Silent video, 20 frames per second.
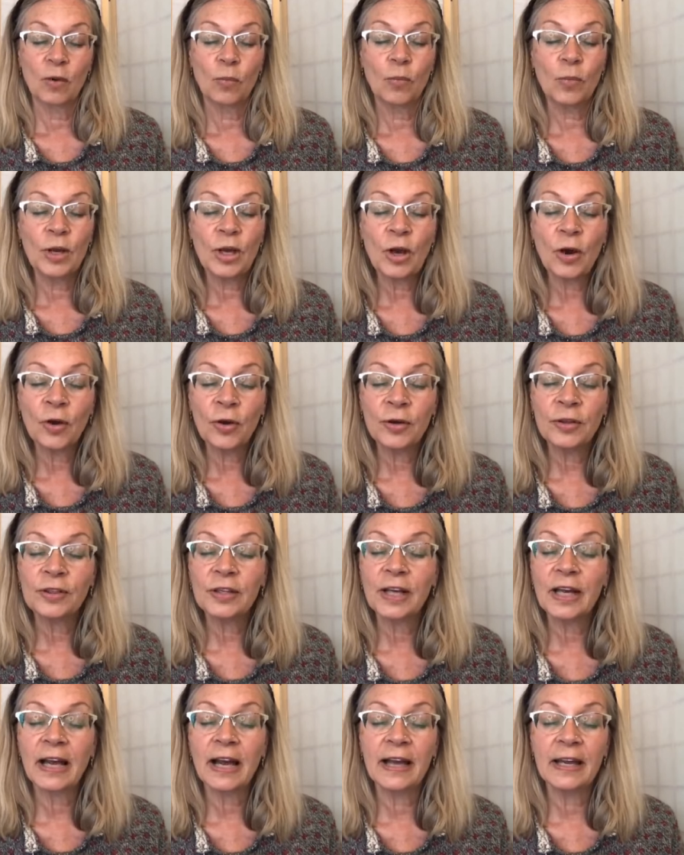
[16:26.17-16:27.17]
We heard
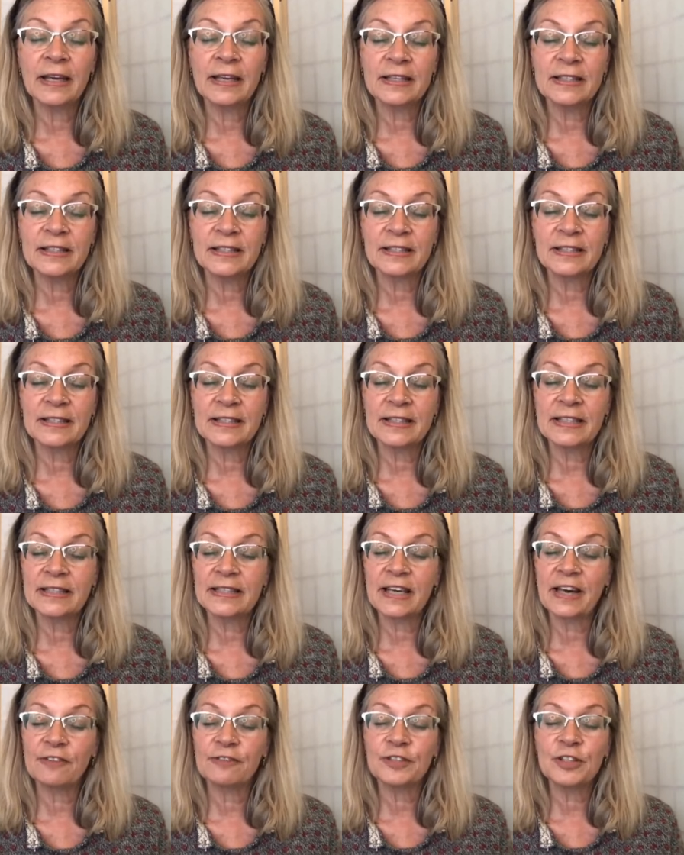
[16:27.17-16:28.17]
the guidance
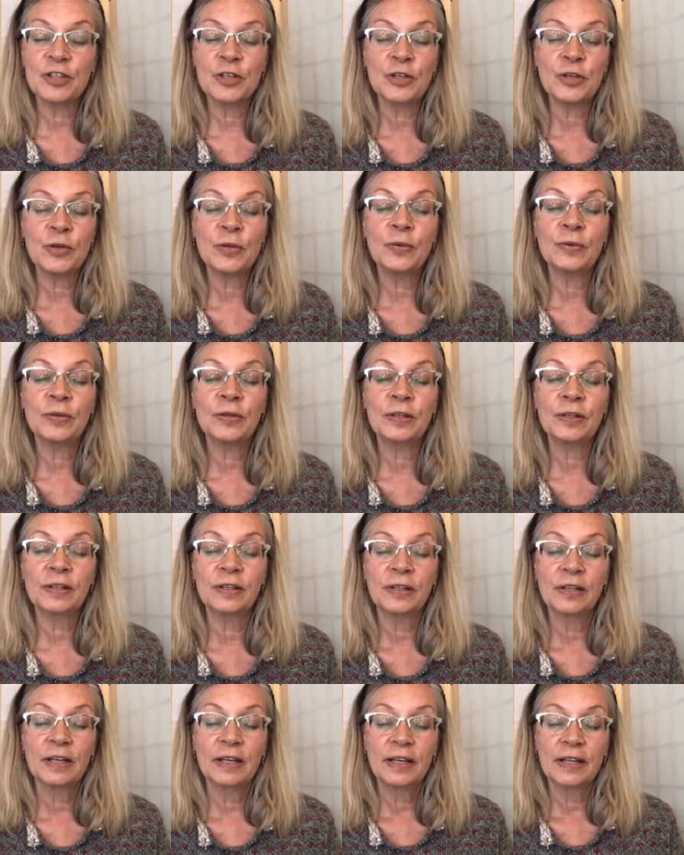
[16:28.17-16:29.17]
this
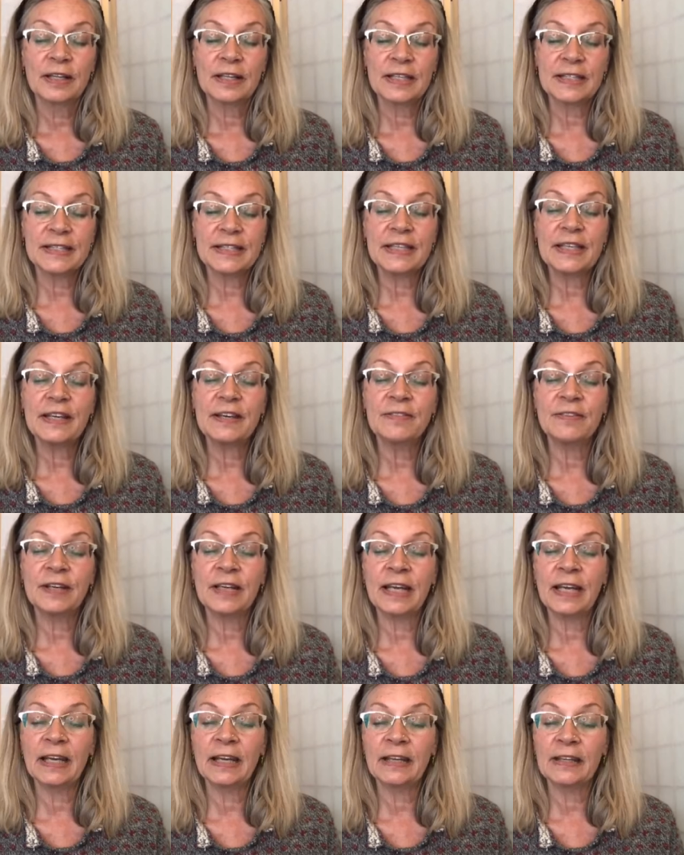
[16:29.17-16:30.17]
afternoon, this
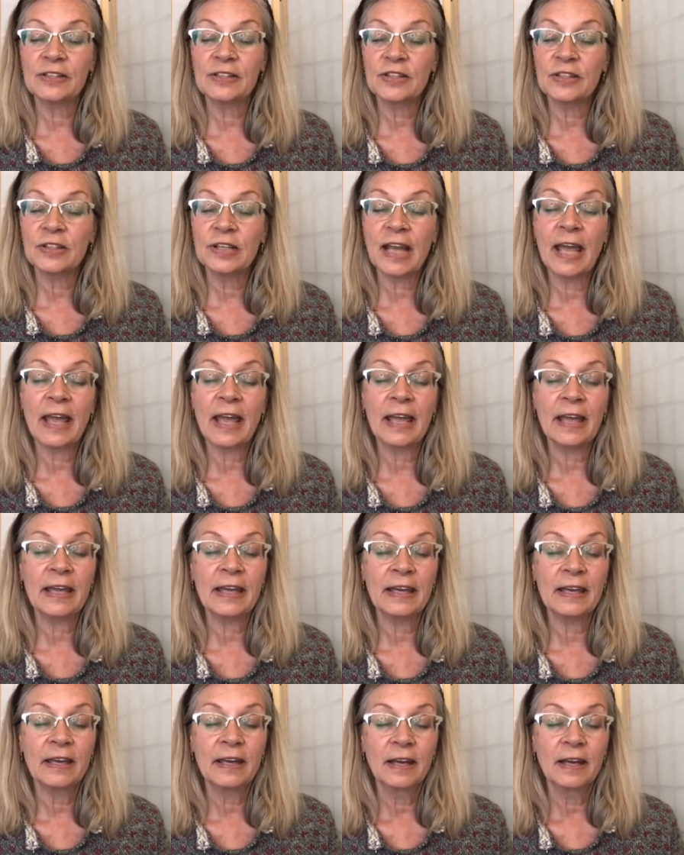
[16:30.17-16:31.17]
evening,
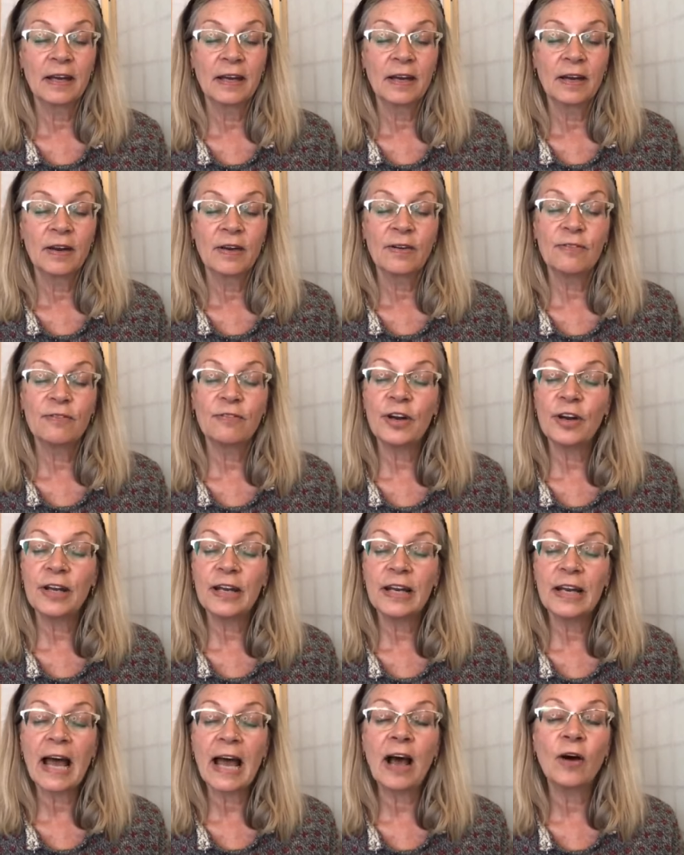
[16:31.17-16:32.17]
today,
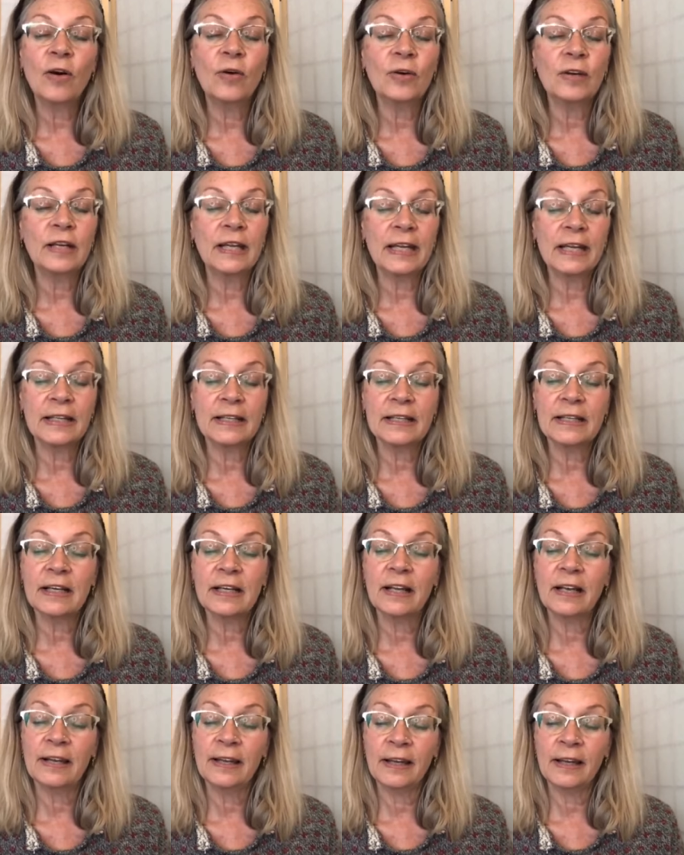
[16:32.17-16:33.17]
very loudly and
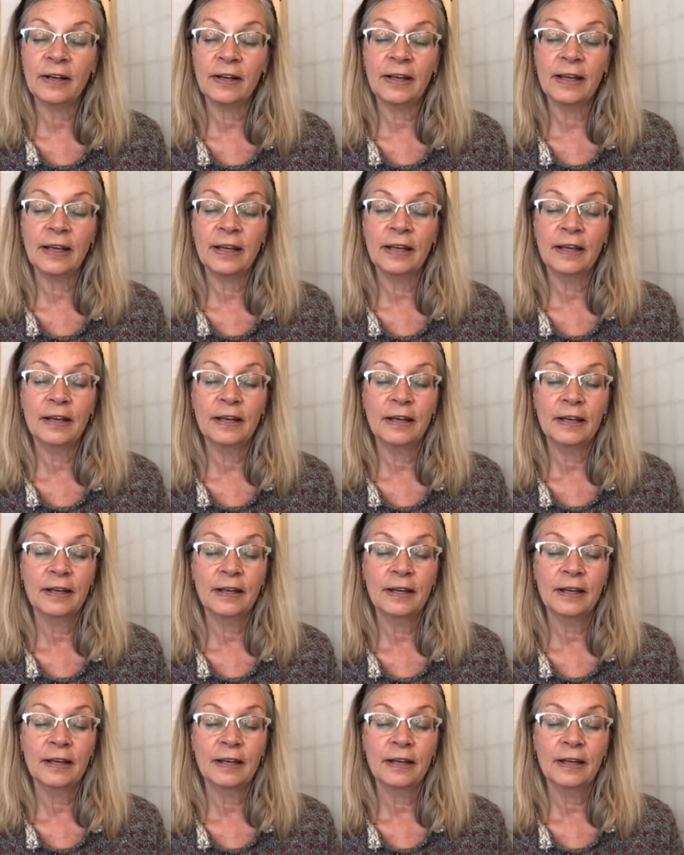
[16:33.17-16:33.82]
clearly.